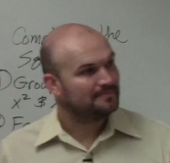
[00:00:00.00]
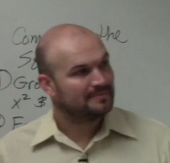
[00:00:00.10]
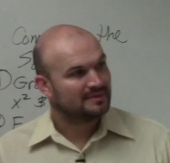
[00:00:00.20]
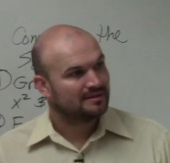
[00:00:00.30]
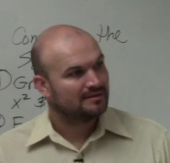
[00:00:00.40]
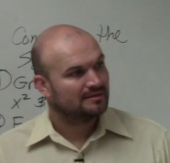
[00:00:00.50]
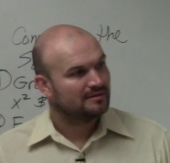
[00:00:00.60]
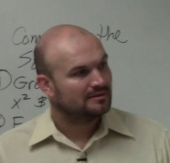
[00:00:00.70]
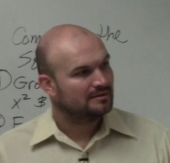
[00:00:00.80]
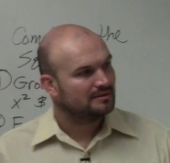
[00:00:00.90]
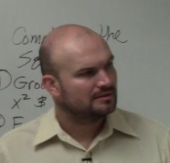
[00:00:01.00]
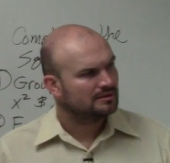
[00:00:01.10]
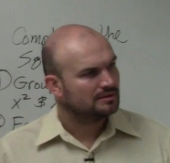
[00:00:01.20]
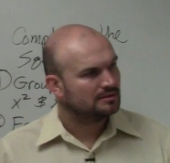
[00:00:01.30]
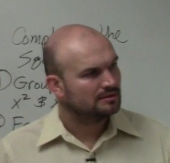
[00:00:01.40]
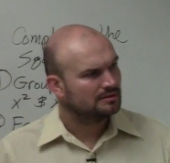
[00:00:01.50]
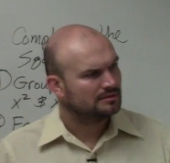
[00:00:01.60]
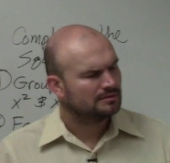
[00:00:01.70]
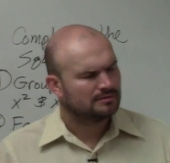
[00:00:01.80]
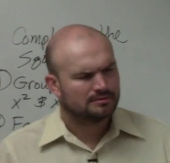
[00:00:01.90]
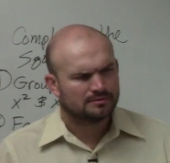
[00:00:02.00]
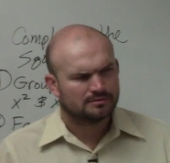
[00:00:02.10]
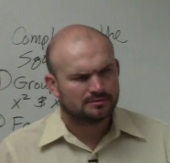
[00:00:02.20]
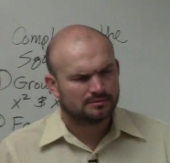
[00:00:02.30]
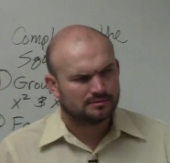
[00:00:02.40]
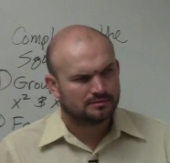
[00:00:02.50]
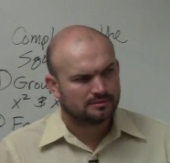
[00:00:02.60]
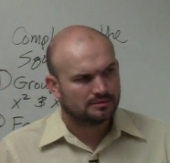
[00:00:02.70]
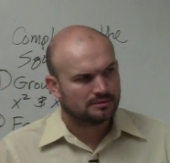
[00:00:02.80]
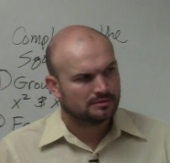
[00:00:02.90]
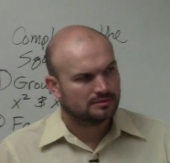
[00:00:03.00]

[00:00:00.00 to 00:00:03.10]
[no speech]